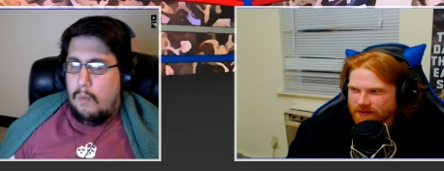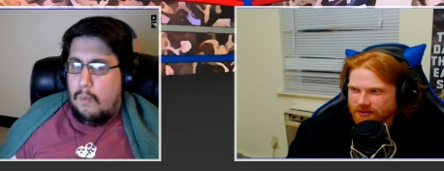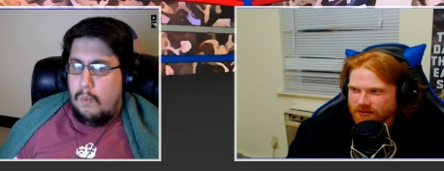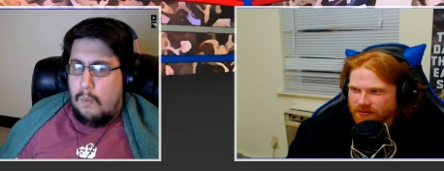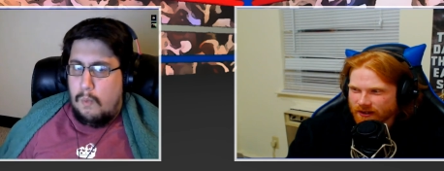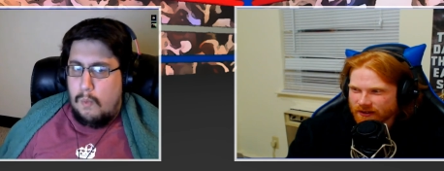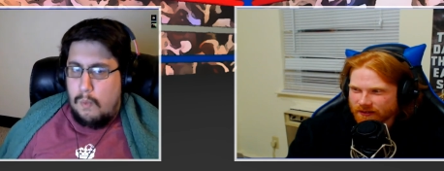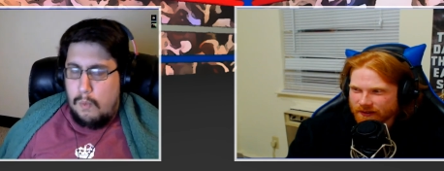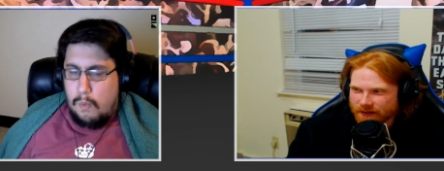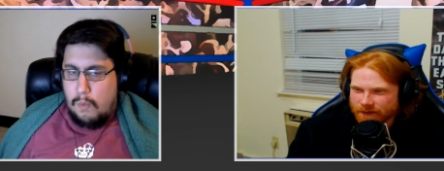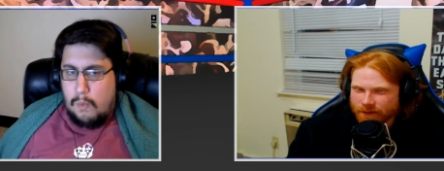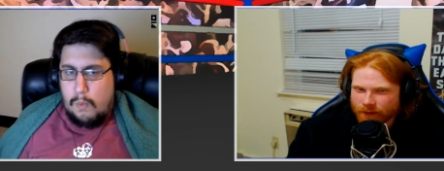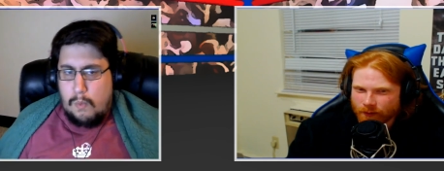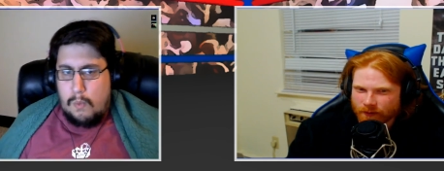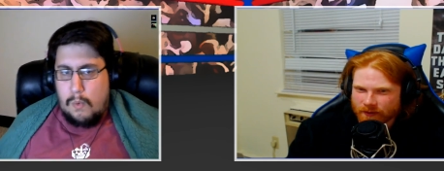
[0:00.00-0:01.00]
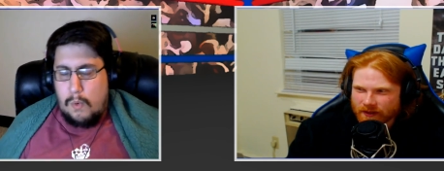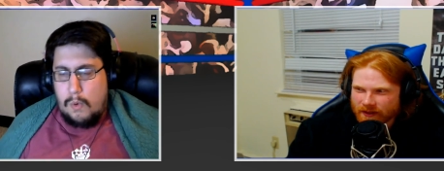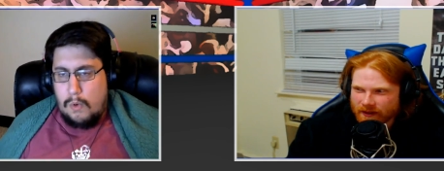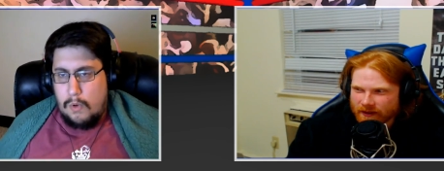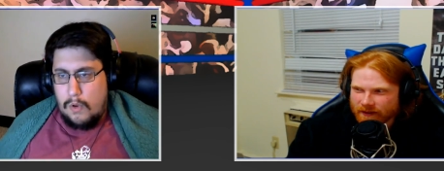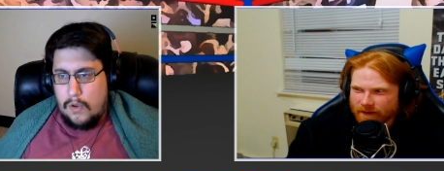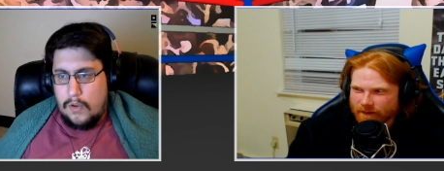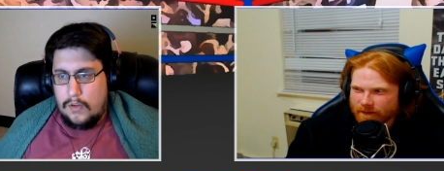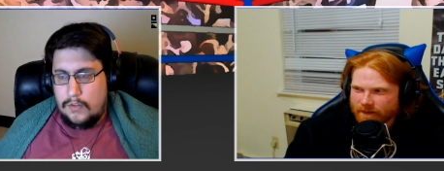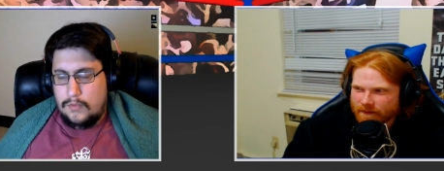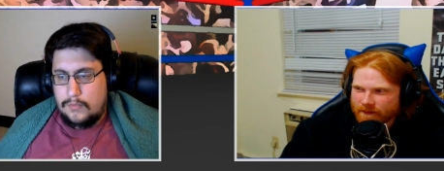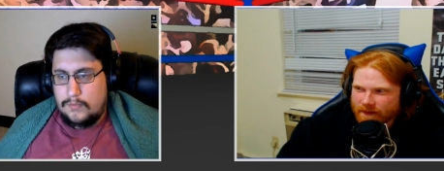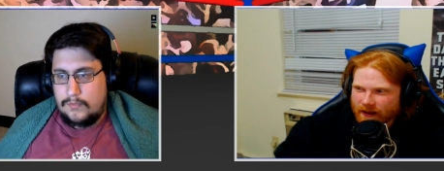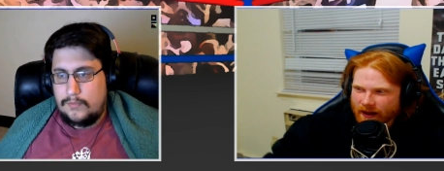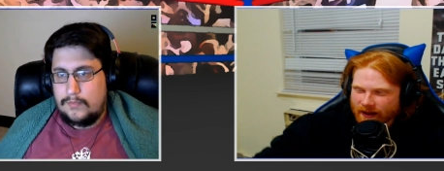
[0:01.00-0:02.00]
Speaker 1: strictly for the
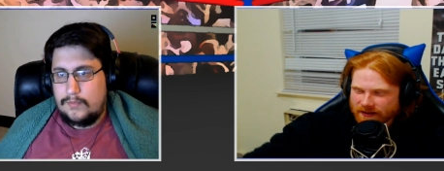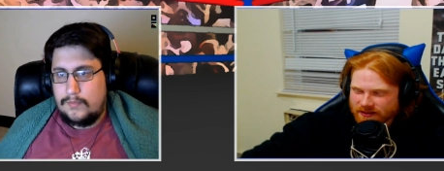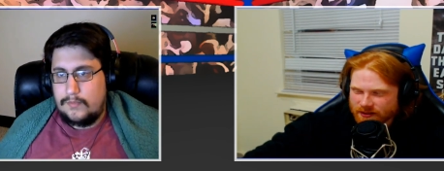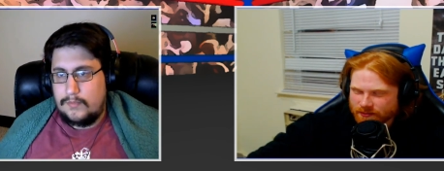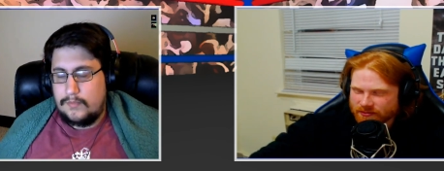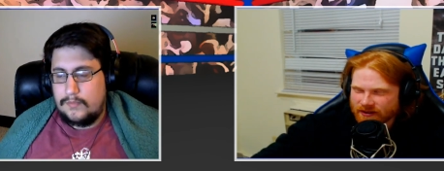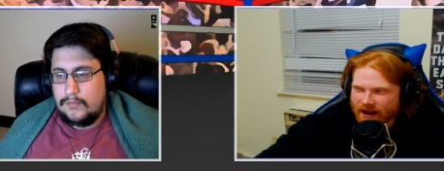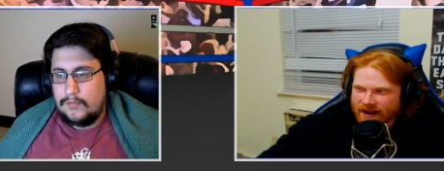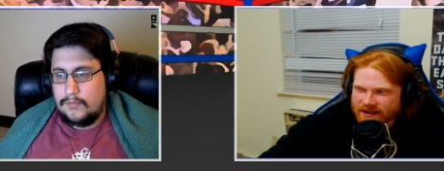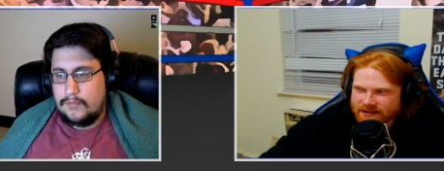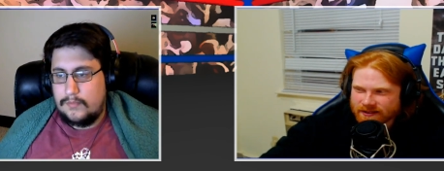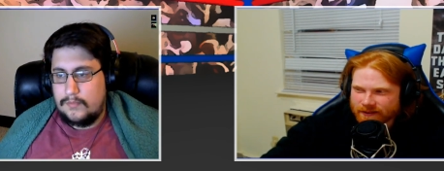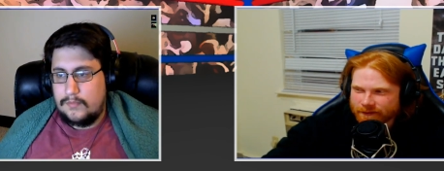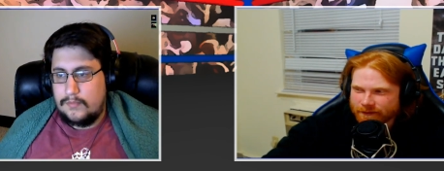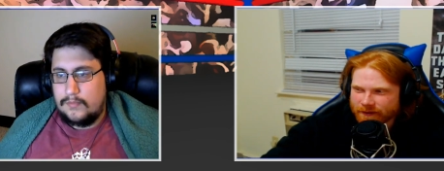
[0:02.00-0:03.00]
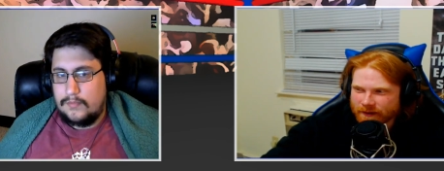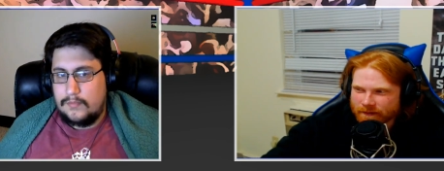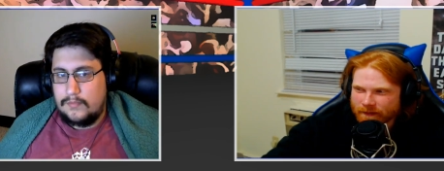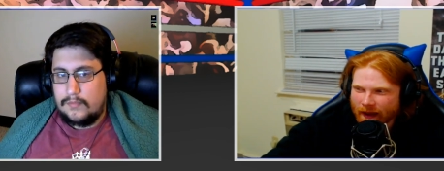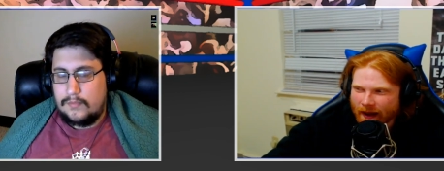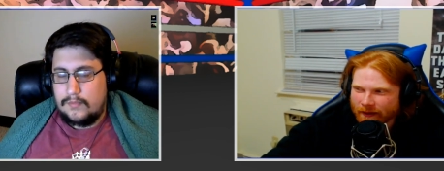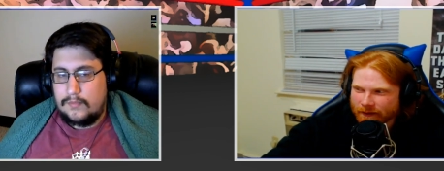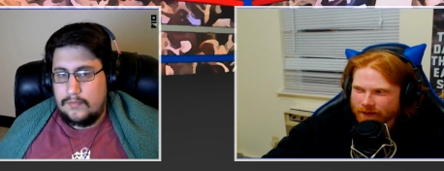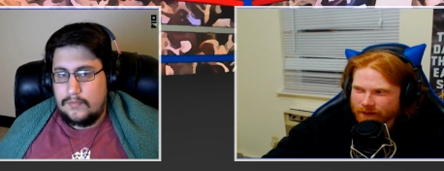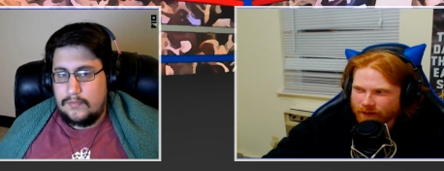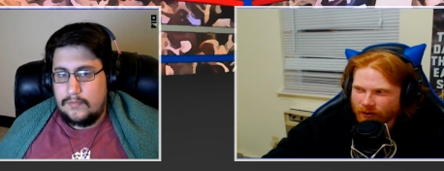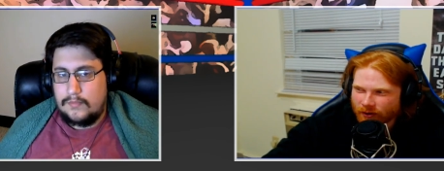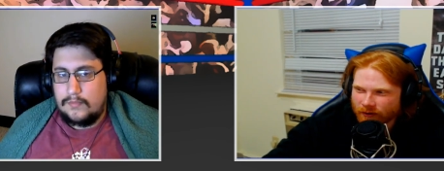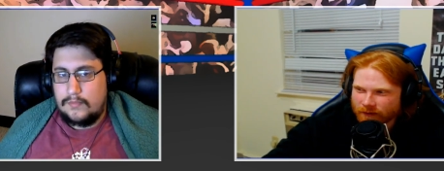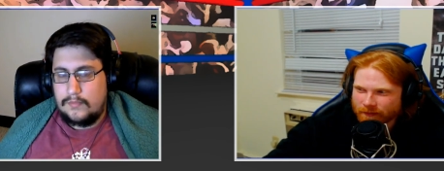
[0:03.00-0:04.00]
uh, surprise of Finn Balor of
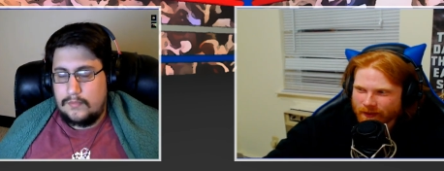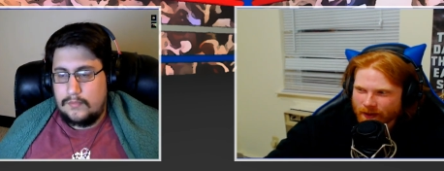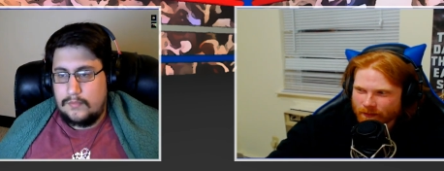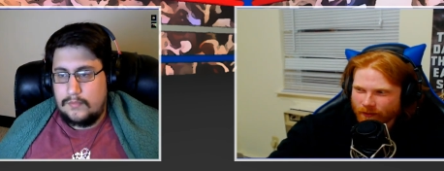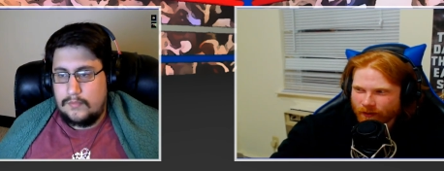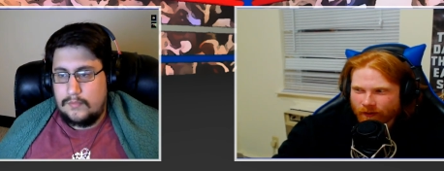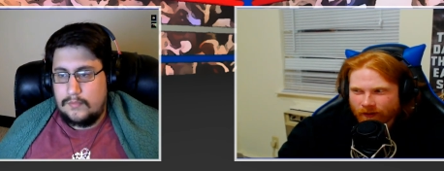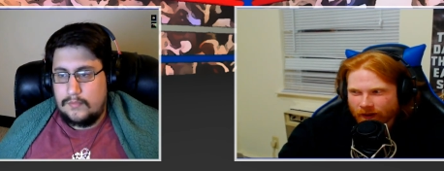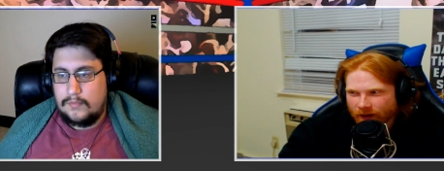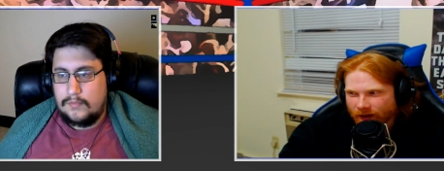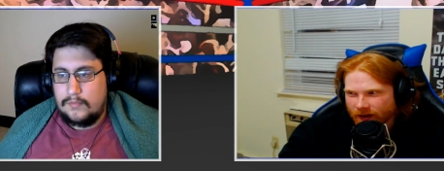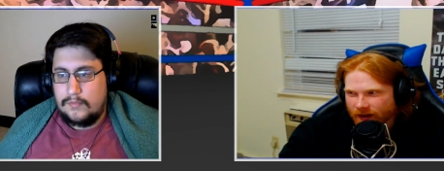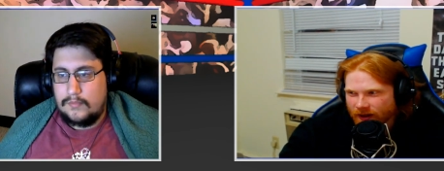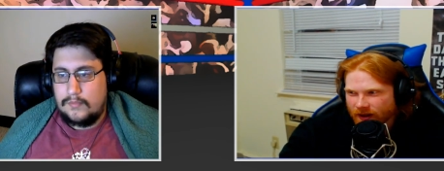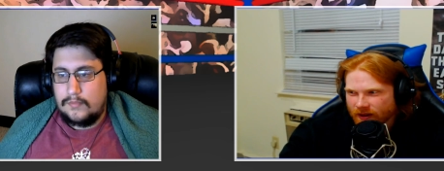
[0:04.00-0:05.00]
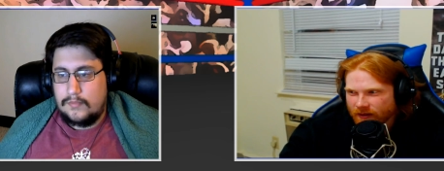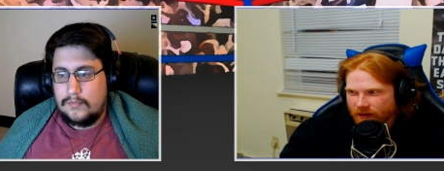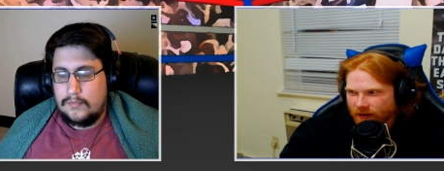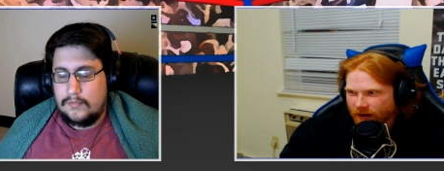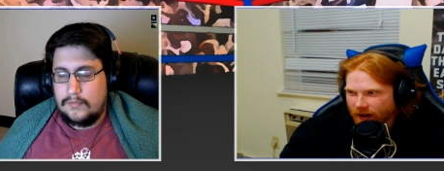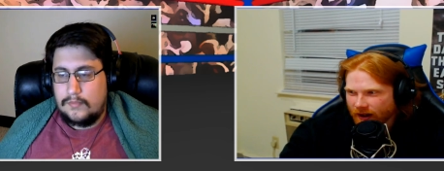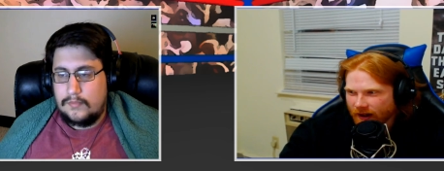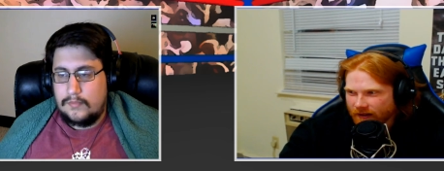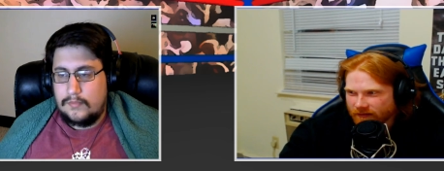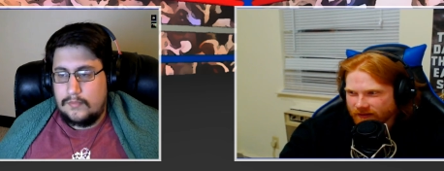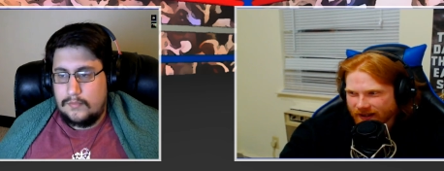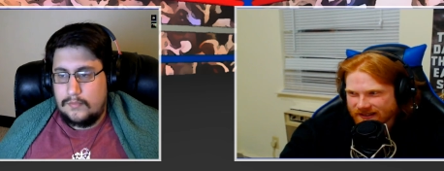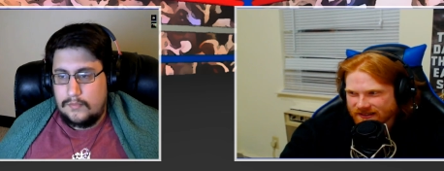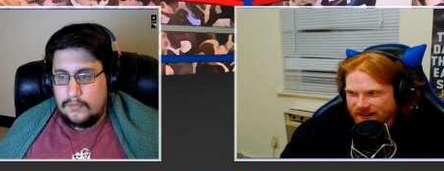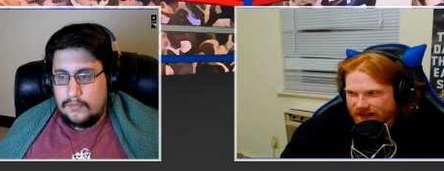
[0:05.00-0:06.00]
all people uh,
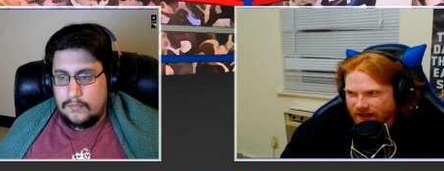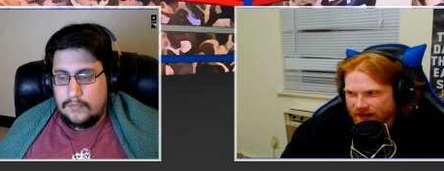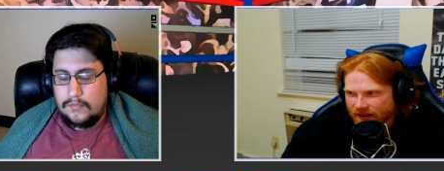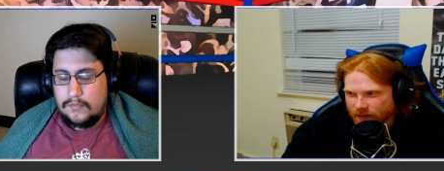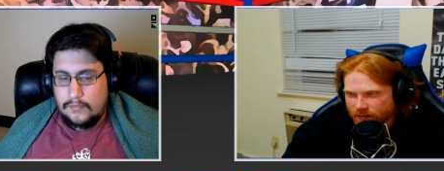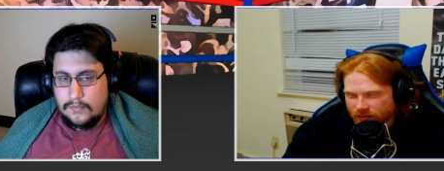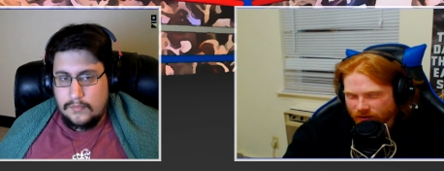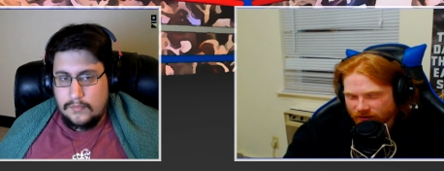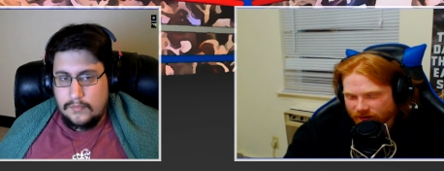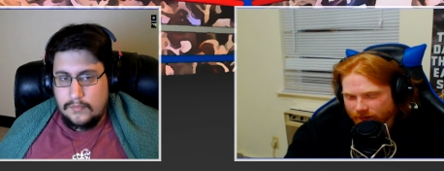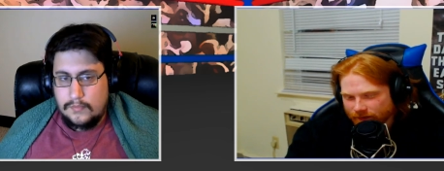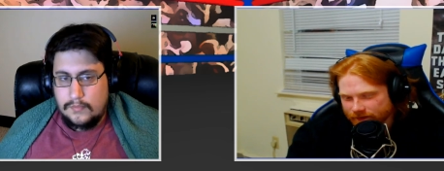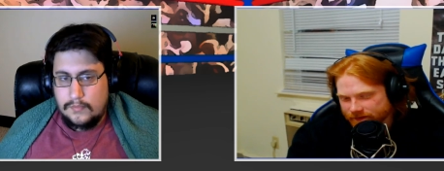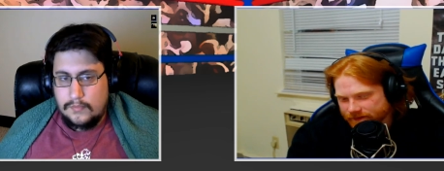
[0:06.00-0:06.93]
wrestling on the program.